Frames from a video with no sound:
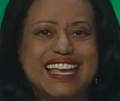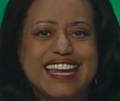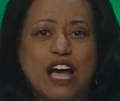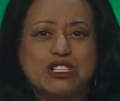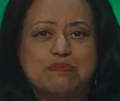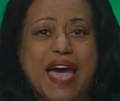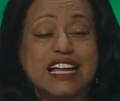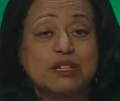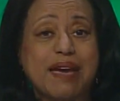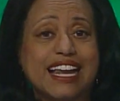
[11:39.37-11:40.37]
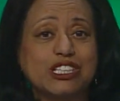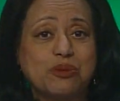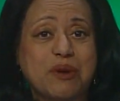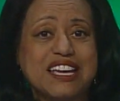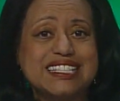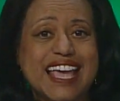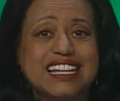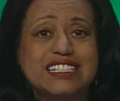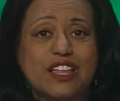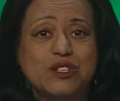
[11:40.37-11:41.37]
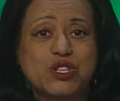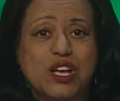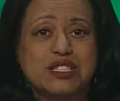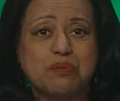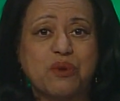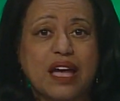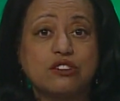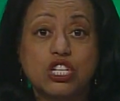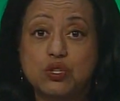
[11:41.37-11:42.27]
And now it's back to Battle of the Brains and another toss-up round.